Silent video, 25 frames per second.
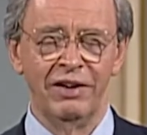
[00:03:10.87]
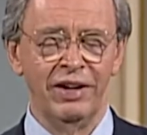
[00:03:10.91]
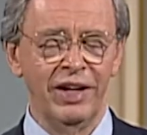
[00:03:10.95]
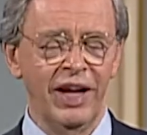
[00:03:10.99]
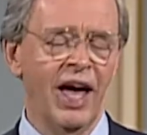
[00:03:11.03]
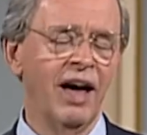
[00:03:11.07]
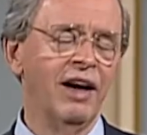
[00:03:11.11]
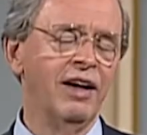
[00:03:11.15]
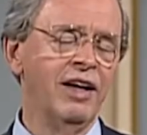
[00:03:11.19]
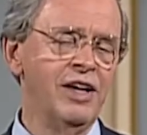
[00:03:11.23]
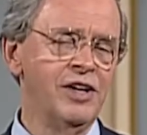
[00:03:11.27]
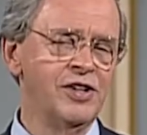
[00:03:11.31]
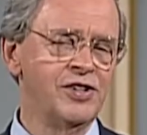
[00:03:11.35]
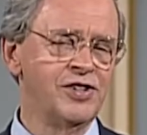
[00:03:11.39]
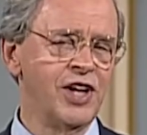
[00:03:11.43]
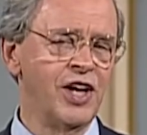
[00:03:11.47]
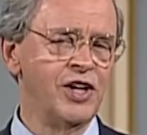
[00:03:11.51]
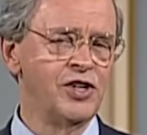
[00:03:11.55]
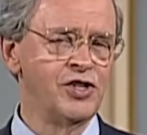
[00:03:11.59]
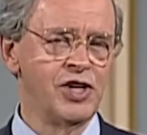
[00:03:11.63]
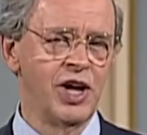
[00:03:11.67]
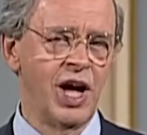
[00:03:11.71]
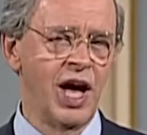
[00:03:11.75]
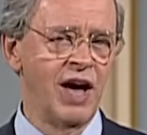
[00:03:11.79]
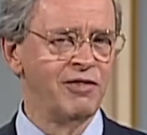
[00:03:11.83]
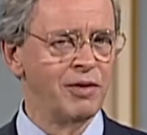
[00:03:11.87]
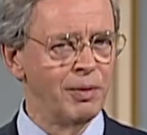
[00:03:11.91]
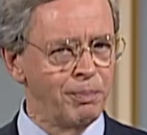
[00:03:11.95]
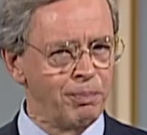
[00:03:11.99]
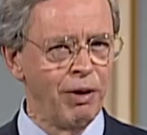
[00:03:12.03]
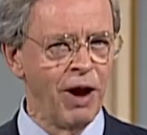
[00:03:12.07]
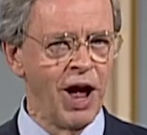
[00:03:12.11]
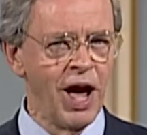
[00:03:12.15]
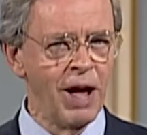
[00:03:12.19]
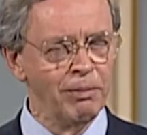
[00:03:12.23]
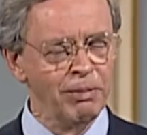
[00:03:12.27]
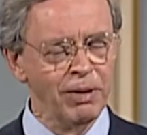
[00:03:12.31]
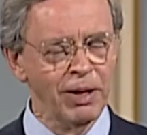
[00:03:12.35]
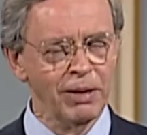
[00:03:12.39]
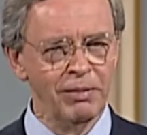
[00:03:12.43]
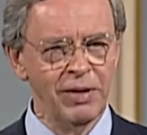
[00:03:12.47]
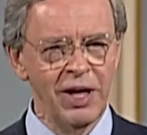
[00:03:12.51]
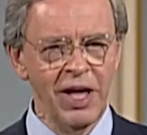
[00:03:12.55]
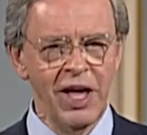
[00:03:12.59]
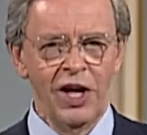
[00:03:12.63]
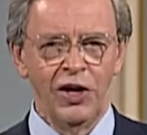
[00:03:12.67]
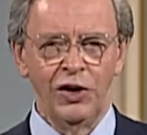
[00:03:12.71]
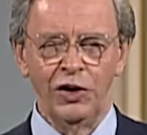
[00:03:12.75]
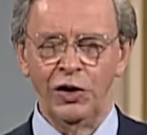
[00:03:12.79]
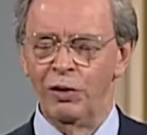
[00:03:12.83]
And now he says, You have a problem,
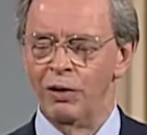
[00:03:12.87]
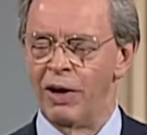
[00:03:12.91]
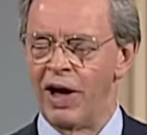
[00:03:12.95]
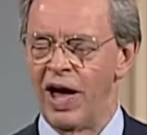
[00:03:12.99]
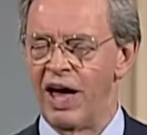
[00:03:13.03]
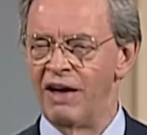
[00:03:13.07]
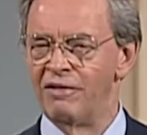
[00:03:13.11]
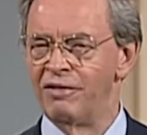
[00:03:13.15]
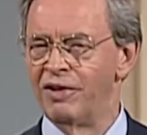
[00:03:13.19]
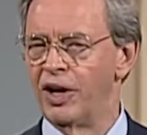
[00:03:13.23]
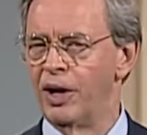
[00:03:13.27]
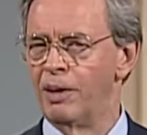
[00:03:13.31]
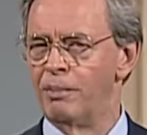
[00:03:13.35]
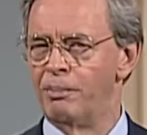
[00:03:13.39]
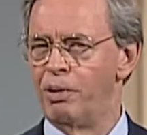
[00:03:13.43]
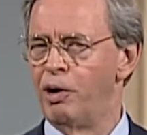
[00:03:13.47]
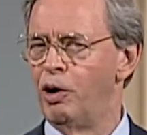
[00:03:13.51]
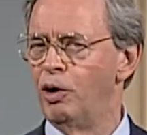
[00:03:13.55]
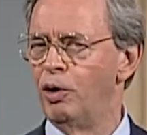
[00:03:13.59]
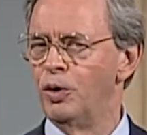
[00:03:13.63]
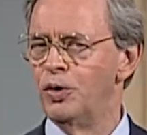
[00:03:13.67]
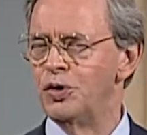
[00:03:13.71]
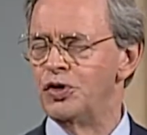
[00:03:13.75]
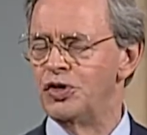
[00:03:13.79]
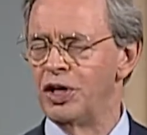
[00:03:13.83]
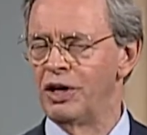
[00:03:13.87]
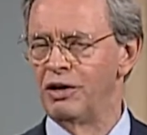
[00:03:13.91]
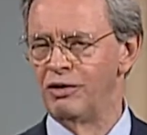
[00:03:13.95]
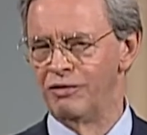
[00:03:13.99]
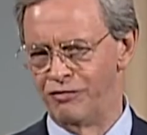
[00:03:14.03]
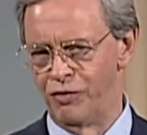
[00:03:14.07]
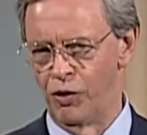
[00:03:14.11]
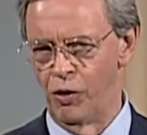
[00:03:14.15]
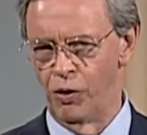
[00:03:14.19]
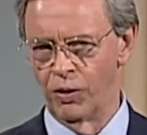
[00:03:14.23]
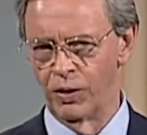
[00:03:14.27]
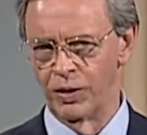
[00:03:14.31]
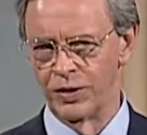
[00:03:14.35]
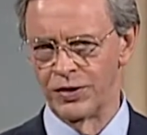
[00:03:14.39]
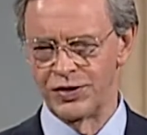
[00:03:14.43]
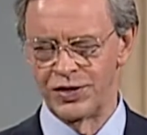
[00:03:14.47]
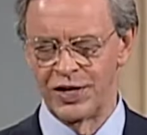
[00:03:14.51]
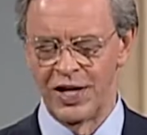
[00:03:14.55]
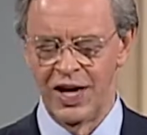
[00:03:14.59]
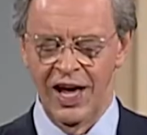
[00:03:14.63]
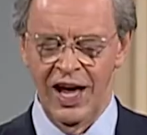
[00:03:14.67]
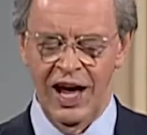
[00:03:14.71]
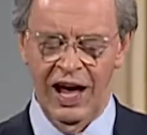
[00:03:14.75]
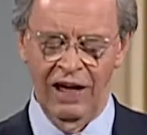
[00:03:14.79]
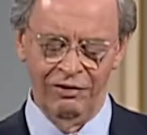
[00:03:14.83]
you have an opposing force,
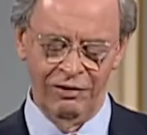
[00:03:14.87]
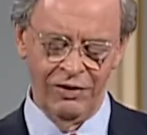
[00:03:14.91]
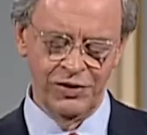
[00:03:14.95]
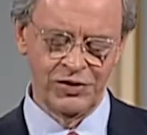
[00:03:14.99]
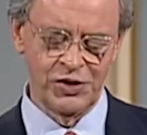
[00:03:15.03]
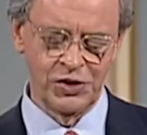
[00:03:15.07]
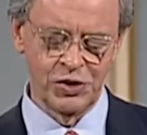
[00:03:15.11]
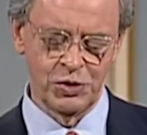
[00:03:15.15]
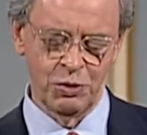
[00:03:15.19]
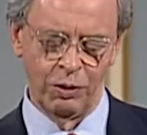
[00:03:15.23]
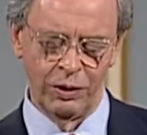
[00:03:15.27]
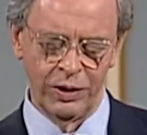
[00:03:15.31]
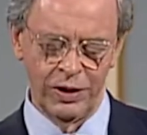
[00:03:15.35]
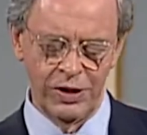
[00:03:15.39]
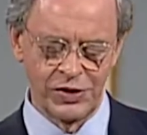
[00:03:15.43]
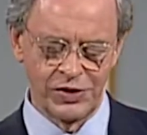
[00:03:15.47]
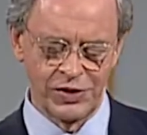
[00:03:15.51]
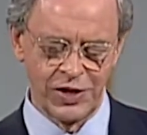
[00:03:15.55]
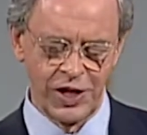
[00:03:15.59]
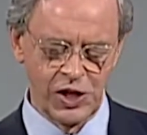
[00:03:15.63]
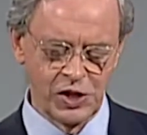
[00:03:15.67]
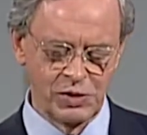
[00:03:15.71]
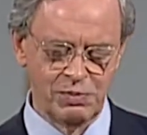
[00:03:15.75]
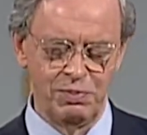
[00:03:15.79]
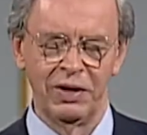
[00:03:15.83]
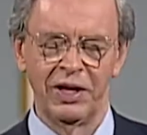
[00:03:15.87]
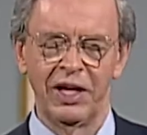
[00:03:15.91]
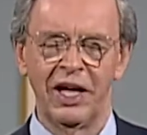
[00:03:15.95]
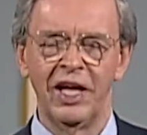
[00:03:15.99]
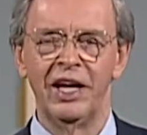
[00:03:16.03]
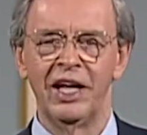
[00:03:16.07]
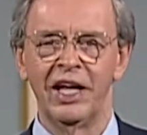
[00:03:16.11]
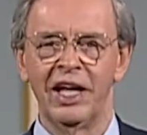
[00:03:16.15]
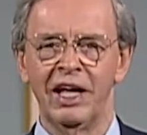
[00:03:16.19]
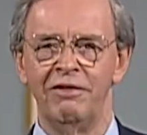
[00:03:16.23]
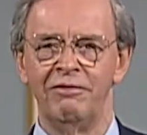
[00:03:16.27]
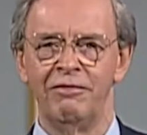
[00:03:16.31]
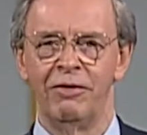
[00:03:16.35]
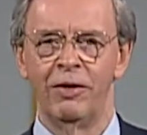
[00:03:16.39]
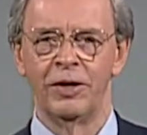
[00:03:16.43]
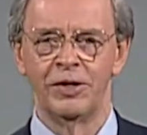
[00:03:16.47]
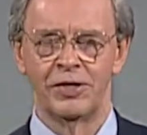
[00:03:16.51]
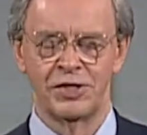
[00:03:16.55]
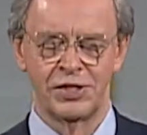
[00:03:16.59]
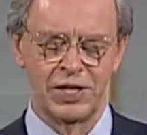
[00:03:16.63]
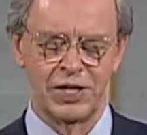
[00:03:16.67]
and this is what he says beginning in verse